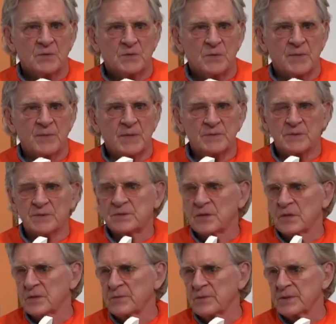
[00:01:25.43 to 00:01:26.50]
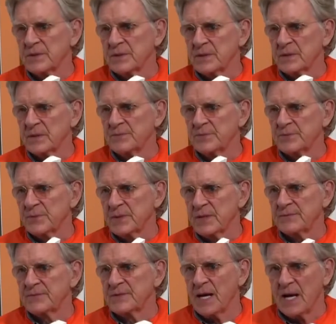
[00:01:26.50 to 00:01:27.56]
So I might as well start with a little, so we
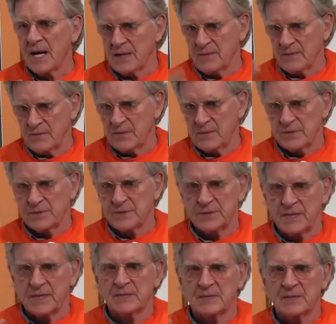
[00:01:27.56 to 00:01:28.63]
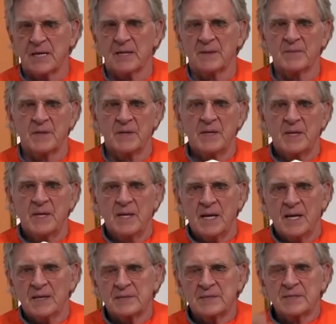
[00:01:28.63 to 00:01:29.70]
have time, because it takes time.
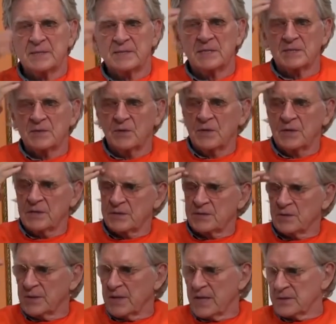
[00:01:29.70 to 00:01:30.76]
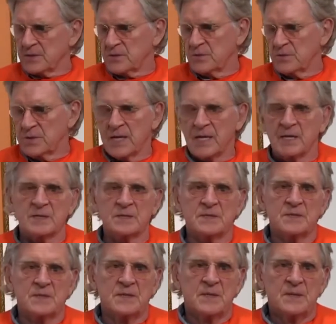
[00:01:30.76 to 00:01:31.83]
And since His Holiness only has two days,